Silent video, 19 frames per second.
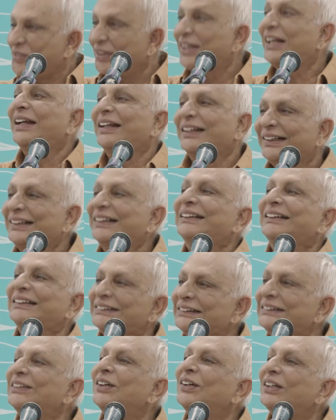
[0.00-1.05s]
But
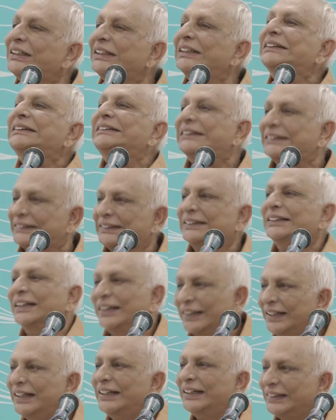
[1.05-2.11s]
this is not easy,
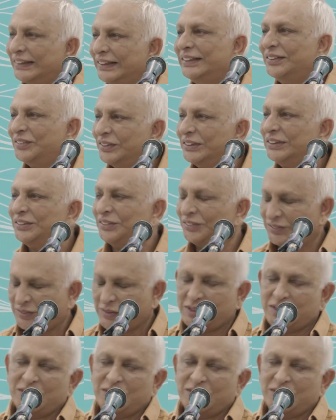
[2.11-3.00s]
I agree with you.